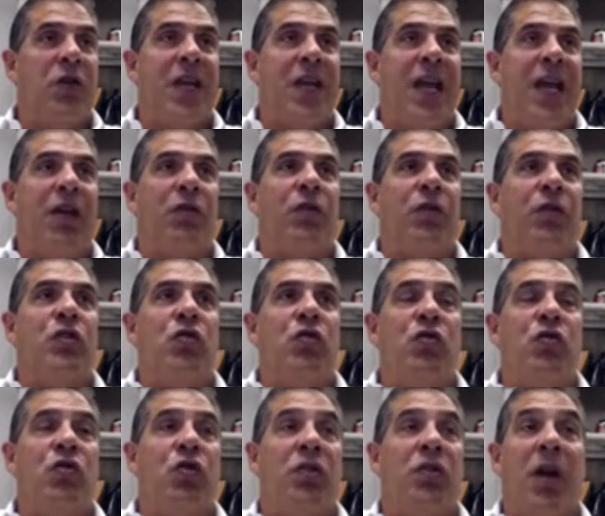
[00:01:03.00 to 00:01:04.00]
can't
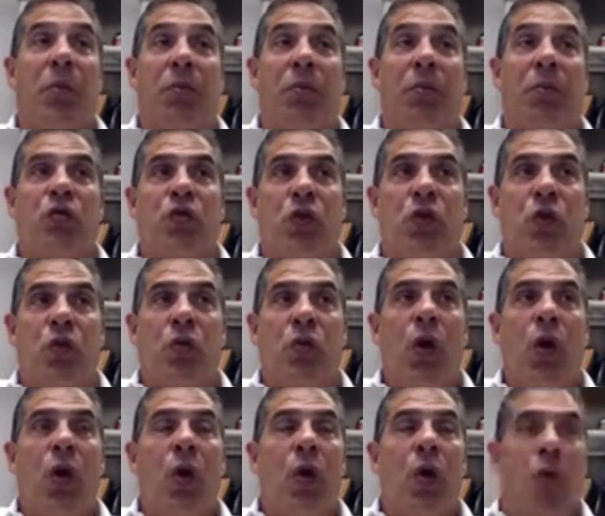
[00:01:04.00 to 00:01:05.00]
reduce your
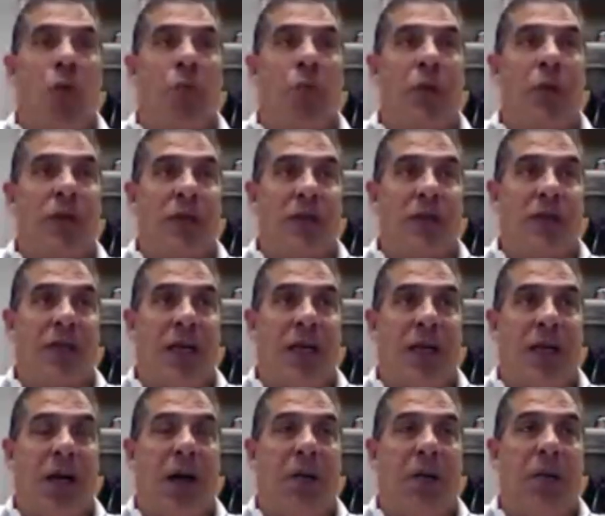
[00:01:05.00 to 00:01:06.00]
W-2 or business
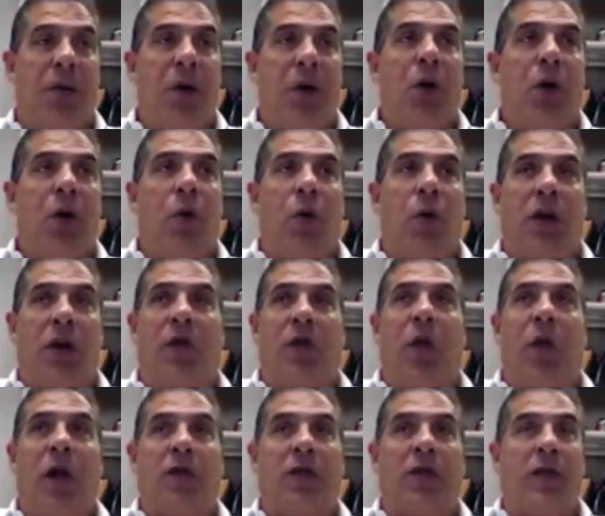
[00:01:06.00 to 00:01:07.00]
income with
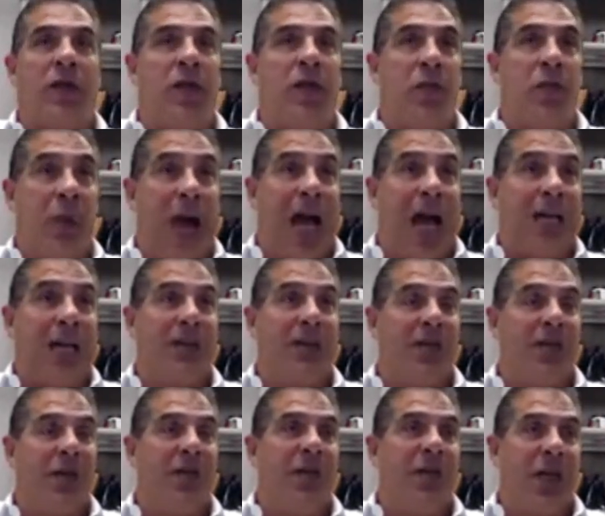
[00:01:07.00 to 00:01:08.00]
losses from
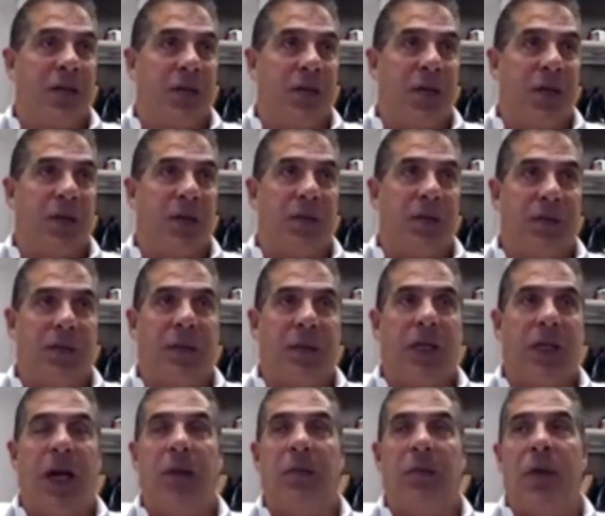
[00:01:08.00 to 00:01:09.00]
passive investments.
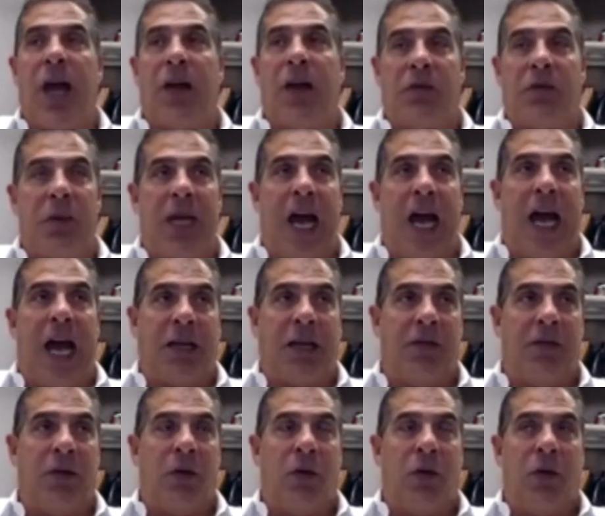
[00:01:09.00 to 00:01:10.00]
Okay, you have to be
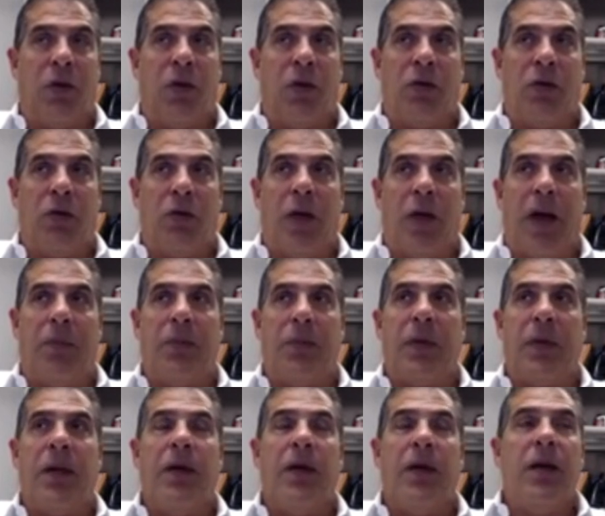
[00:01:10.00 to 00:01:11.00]
active in order to do that.
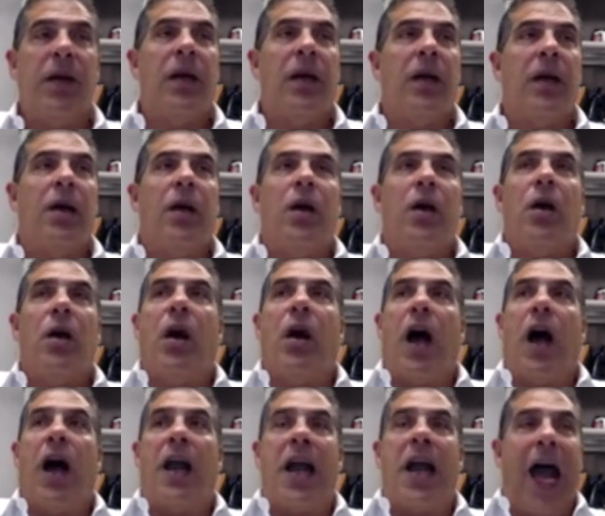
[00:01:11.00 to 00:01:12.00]

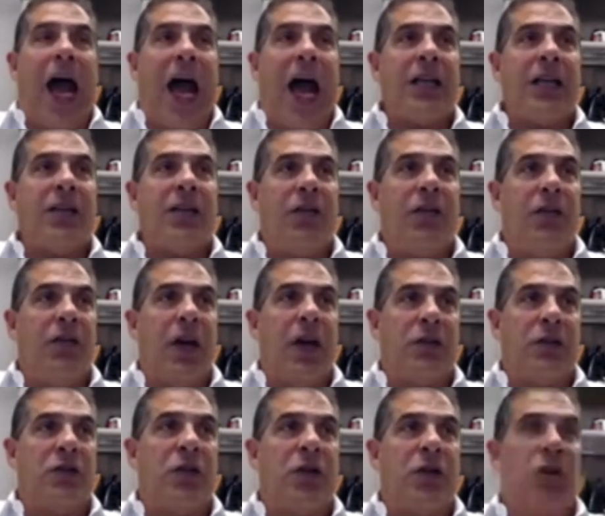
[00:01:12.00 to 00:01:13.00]
An active
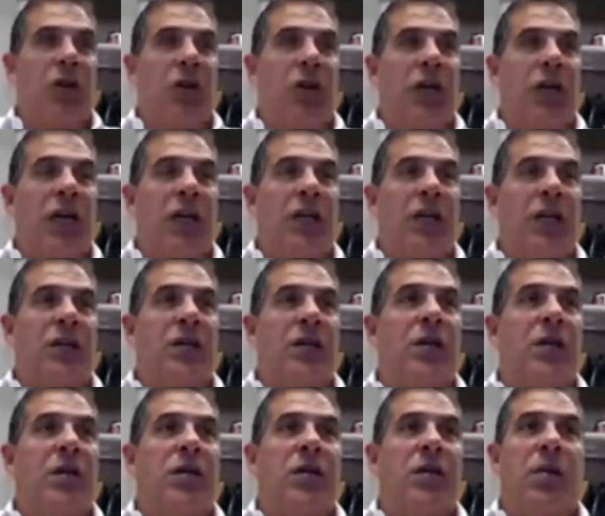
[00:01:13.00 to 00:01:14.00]
investor is
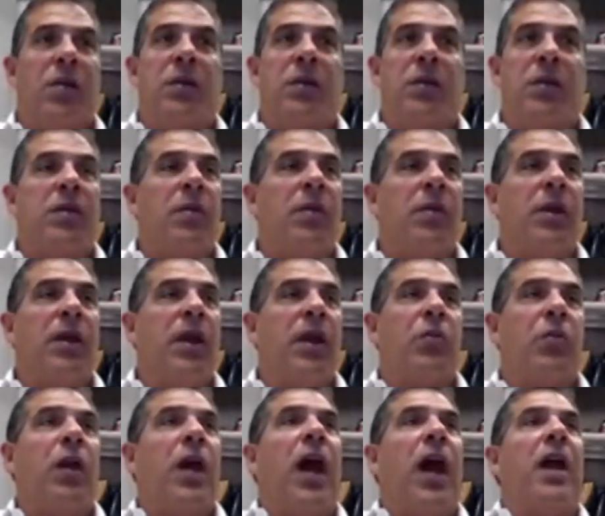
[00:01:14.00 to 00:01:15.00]
somebody
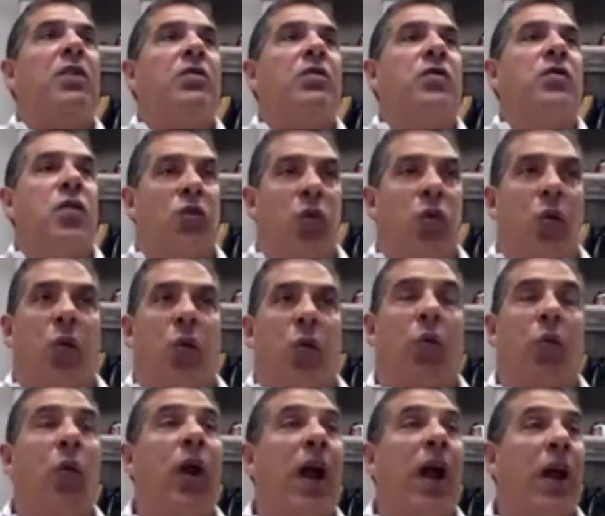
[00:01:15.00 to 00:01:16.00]
like what I used to do, or
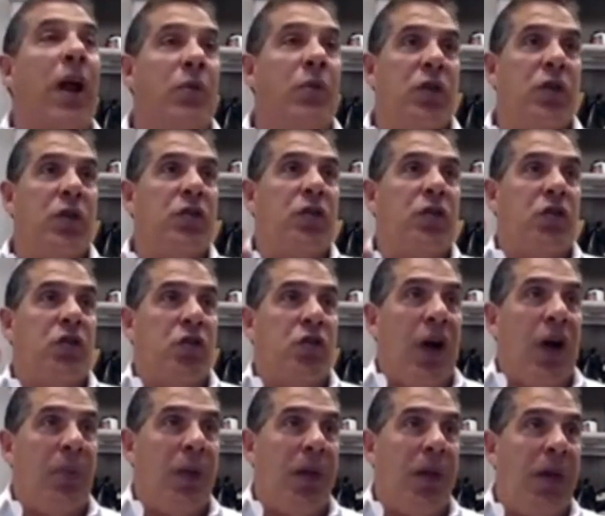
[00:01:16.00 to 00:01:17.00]
what I was just
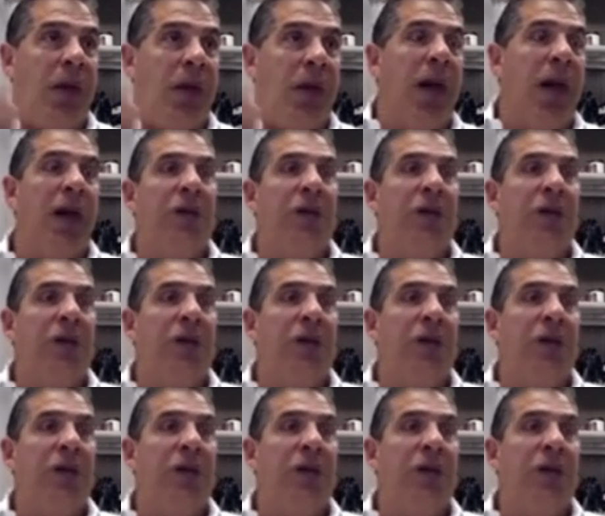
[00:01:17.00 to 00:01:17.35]
describing